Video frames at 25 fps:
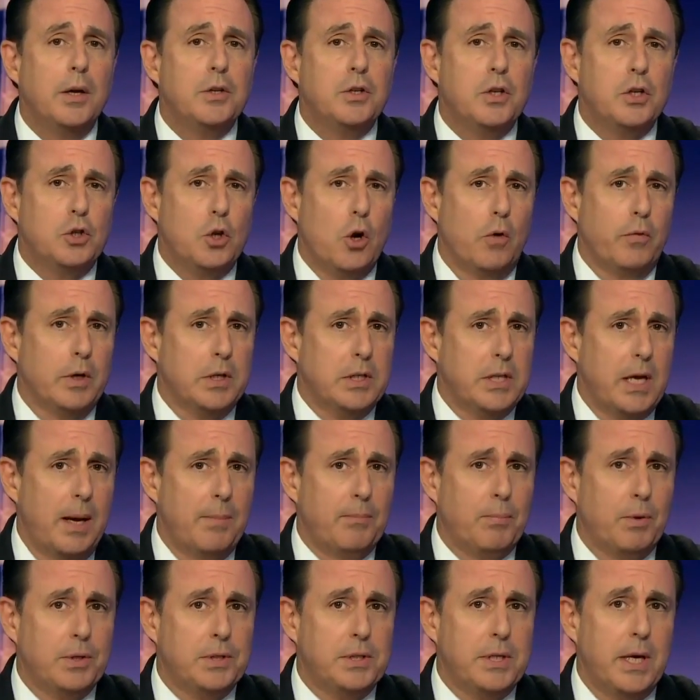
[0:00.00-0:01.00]
Just over
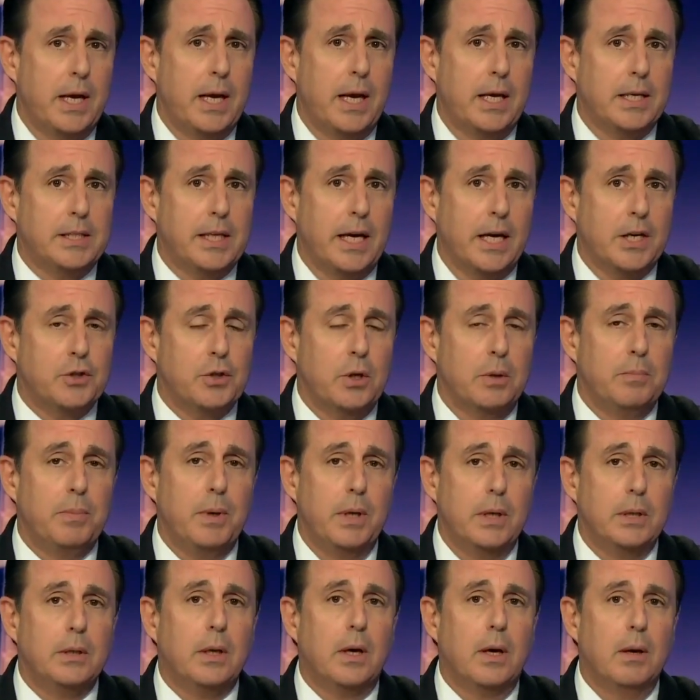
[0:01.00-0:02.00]
10% has actually
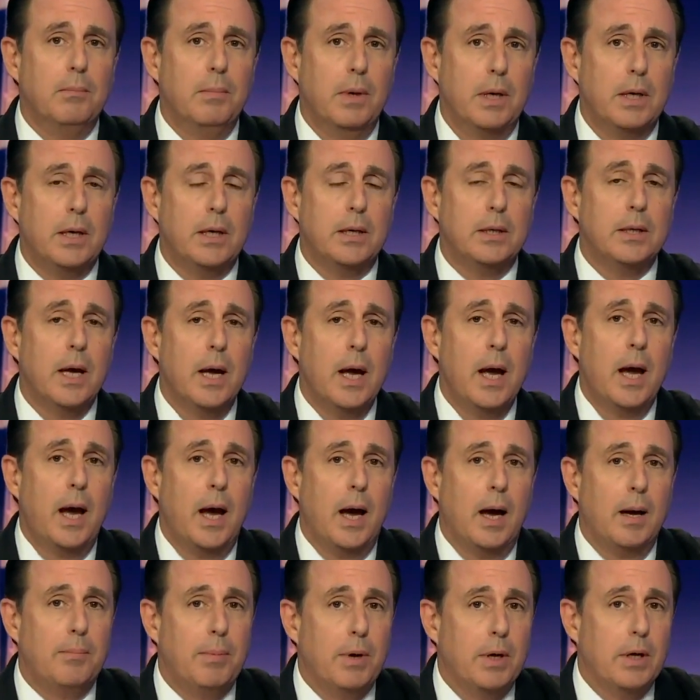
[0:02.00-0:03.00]
been committed.
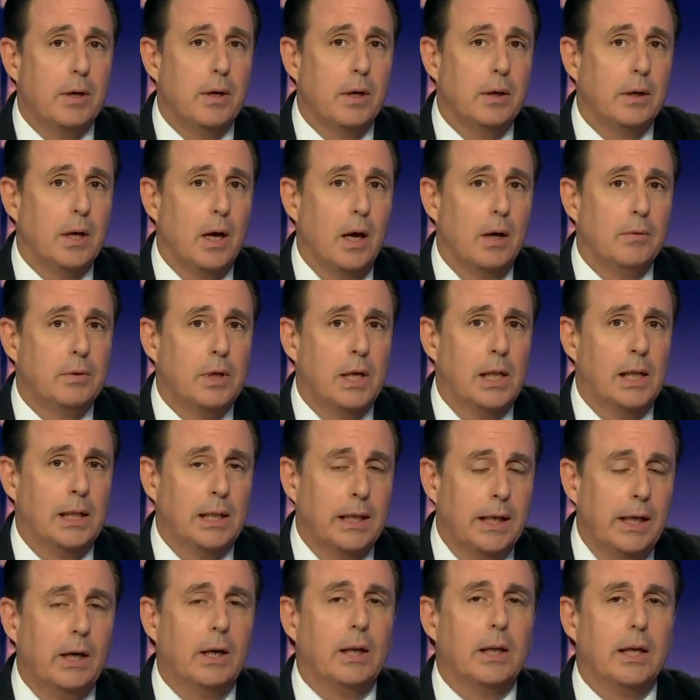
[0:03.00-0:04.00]
But
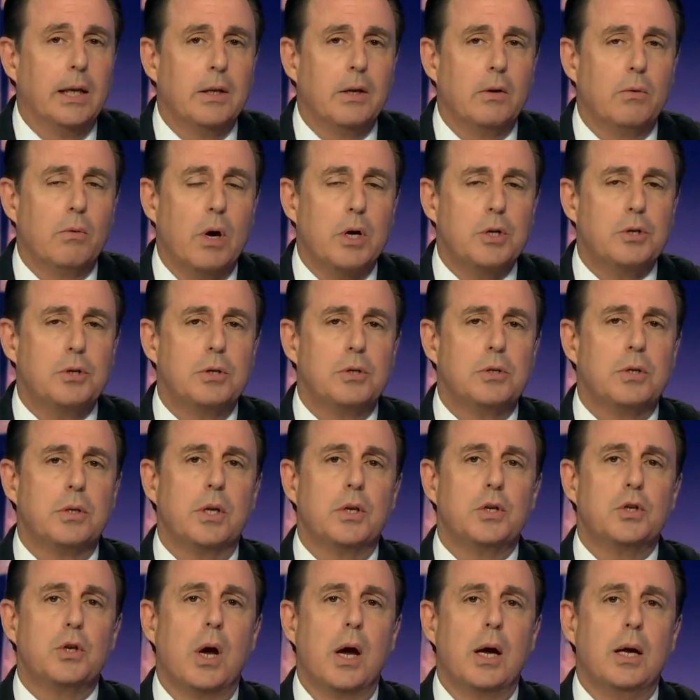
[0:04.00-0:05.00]
clearly the Russians and
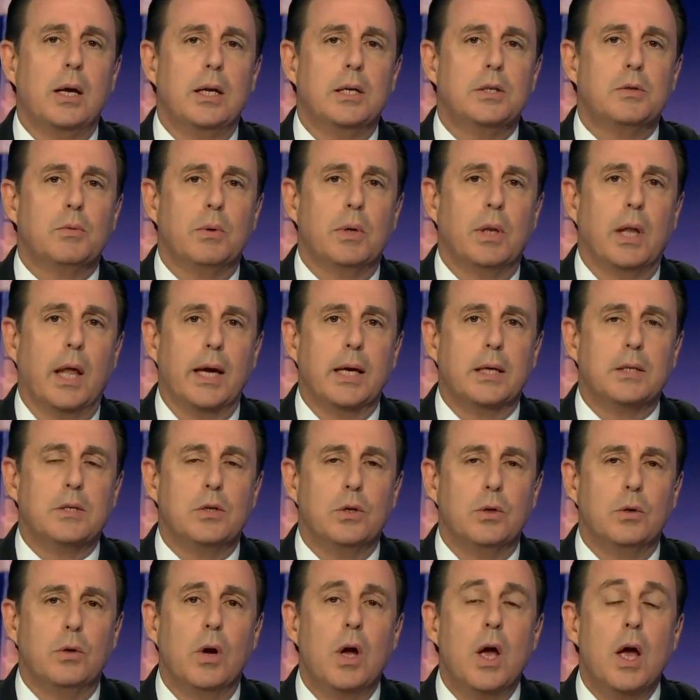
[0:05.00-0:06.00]
the Chinese would like
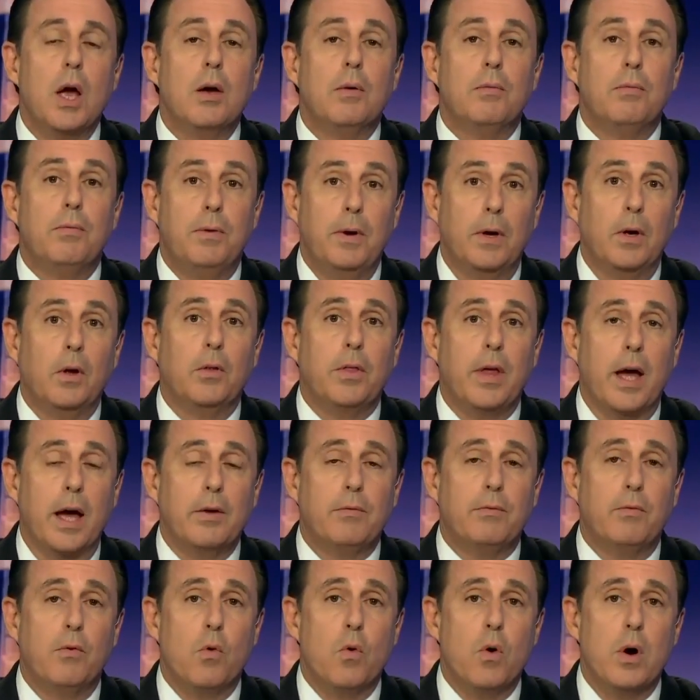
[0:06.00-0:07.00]
to fill
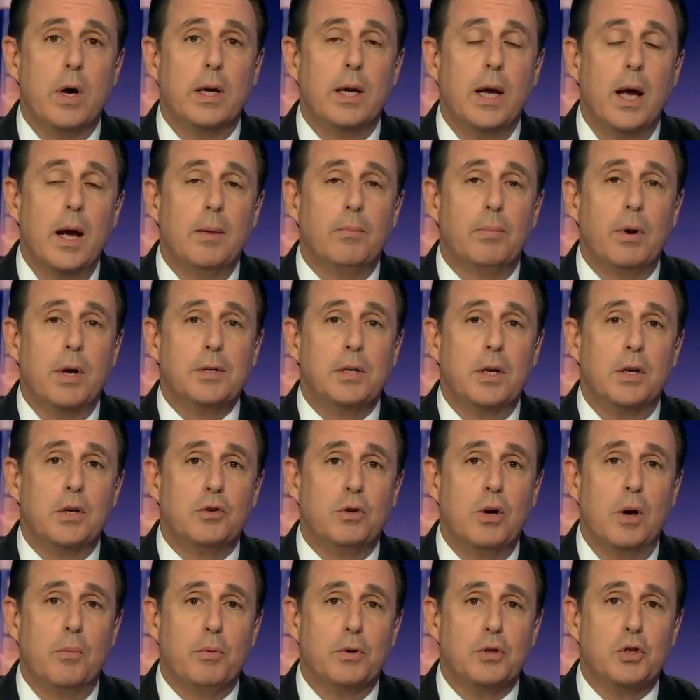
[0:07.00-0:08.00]
that void. President
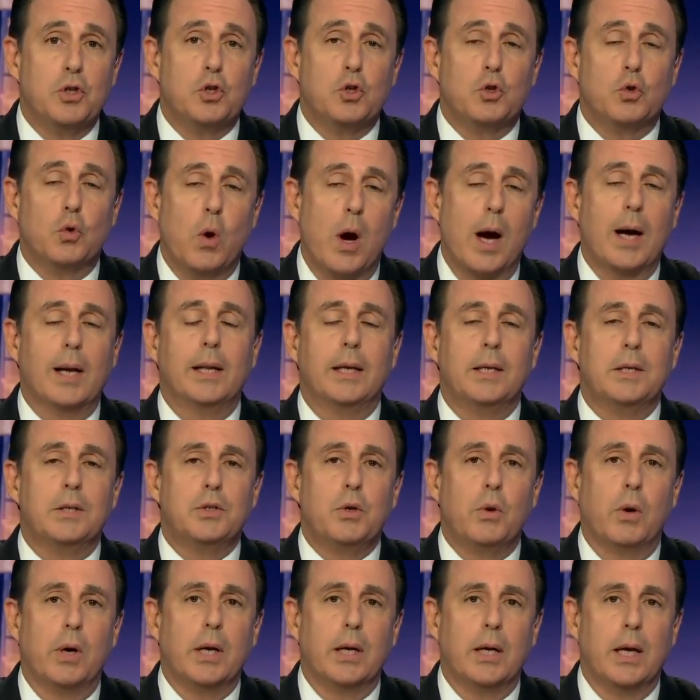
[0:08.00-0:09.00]
Trump was struggling to
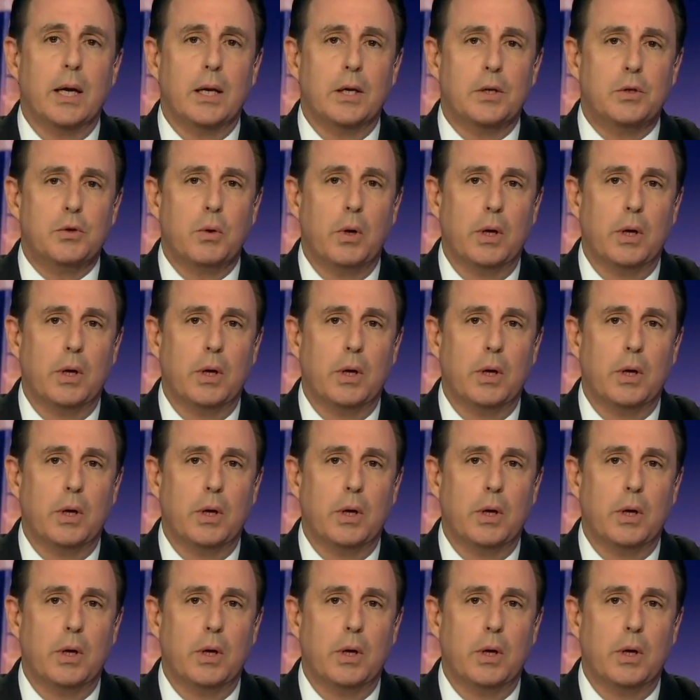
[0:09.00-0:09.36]
try to get a $1